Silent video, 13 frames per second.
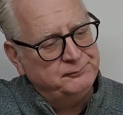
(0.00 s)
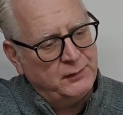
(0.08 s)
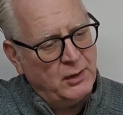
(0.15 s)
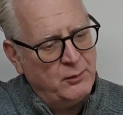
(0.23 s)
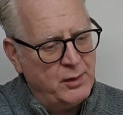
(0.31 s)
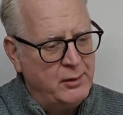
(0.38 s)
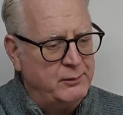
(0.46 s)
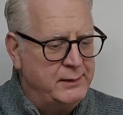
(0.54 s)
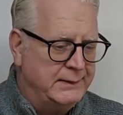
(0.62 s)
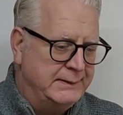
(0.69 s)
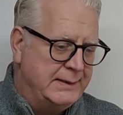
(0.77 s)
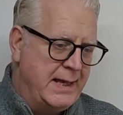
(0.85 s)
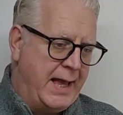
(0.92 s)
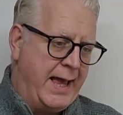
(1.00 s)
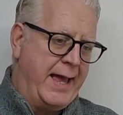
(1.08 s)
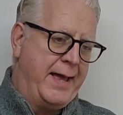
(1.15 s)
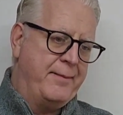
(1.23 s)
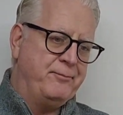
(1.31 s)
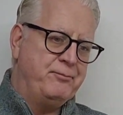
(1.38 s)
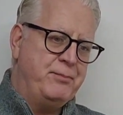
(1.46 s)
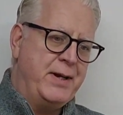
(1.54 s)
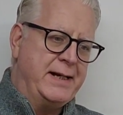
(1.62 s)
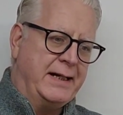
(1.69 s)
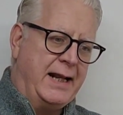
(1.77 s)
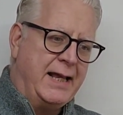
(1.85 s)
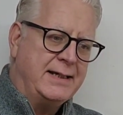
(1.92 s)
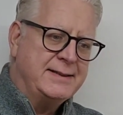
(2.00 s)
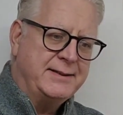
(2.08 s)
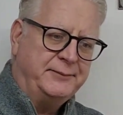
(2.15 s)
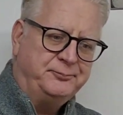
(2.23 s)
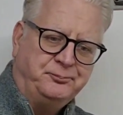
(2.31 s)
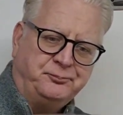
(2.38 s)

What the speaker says: Don't know. Beer in a glass.